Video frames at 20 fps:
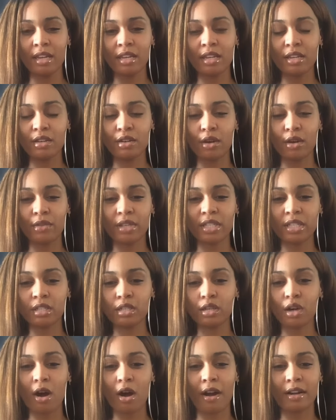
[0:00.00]
you know, this is the
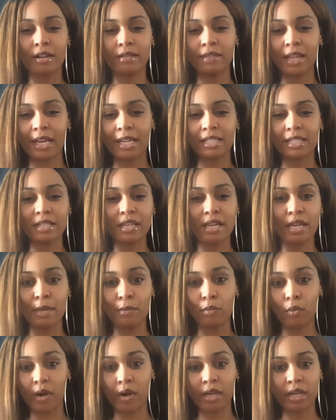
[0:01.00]
card of like
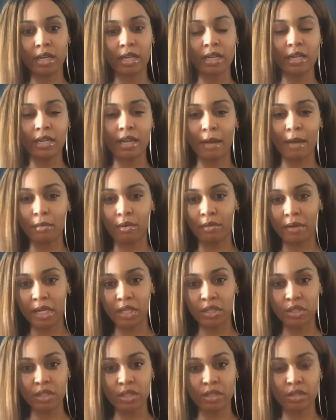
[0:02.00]
teamwork and
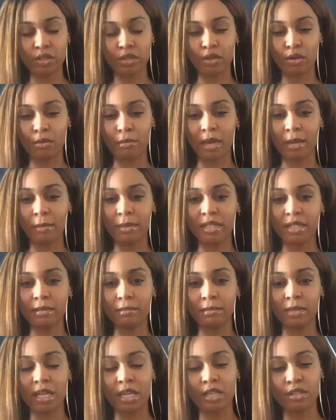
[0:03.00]
collaboration. So, maybe some
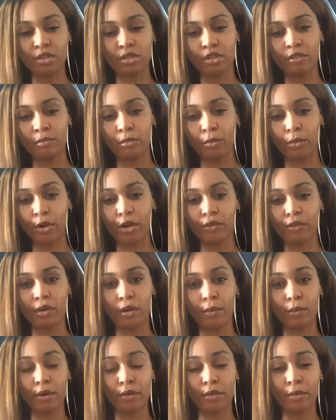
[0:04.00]
things that you've been working
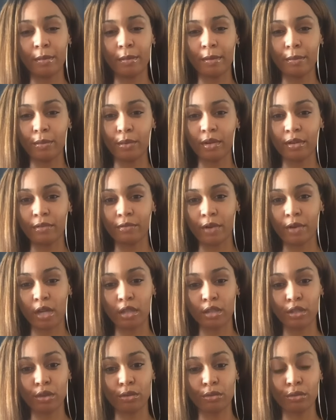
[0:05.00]
on with other people have
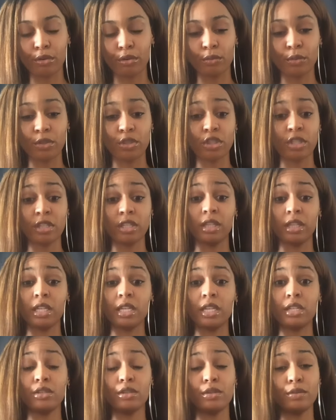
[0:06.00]
fallen through, which could
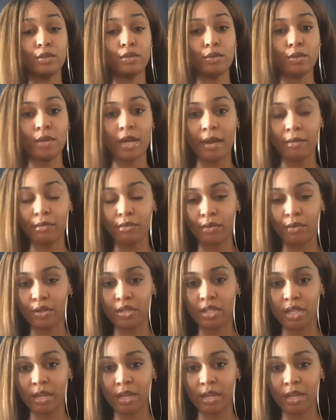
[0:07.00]
lead you to that reverse